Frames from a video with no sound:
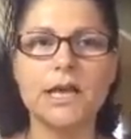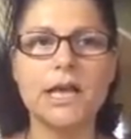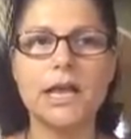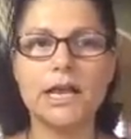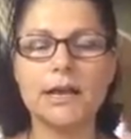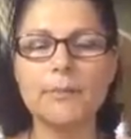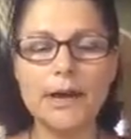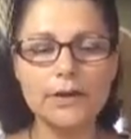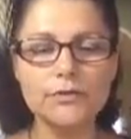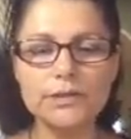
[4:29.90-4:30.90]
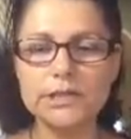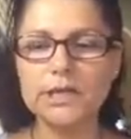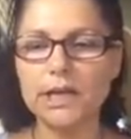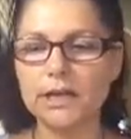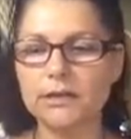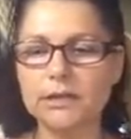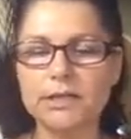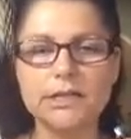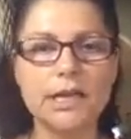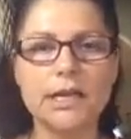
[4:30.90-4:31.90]
Like my routine, I can
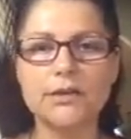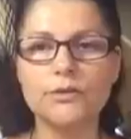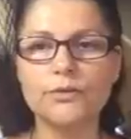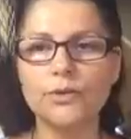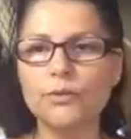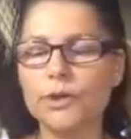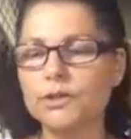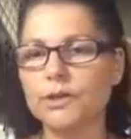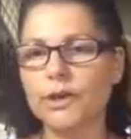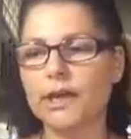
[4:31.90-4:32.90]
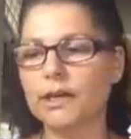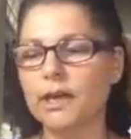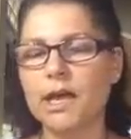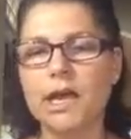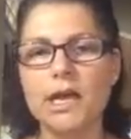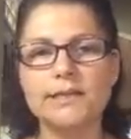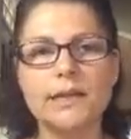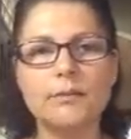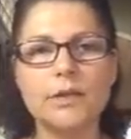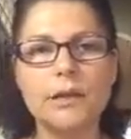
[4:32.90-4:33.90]
tell you if you want, or you can
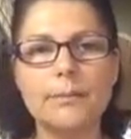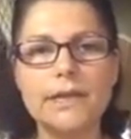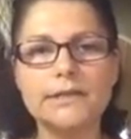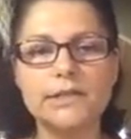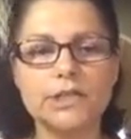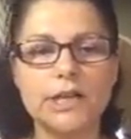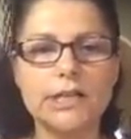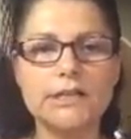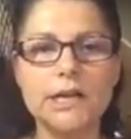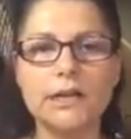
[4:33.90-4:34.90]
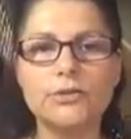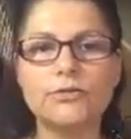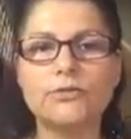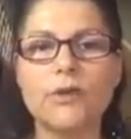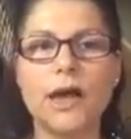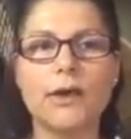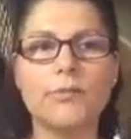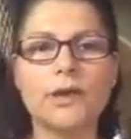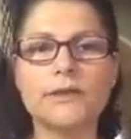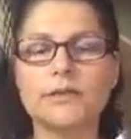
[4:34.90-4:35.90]
send me a message and I'll tell you,
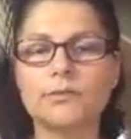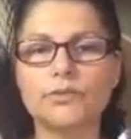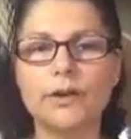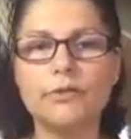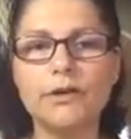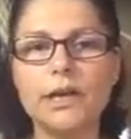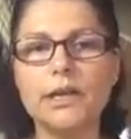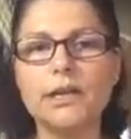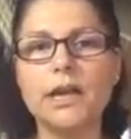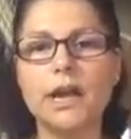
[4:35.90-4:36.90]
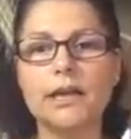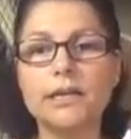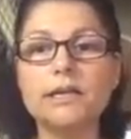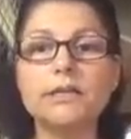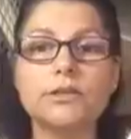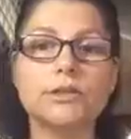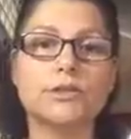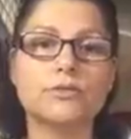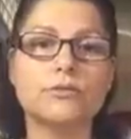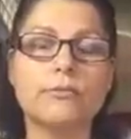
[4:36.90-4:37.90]
because I'm doing Reiki, I need to
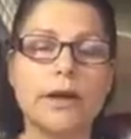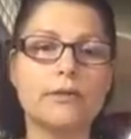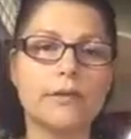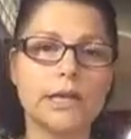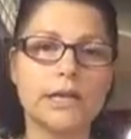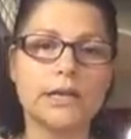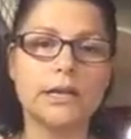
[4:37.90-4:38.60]
do my Reiki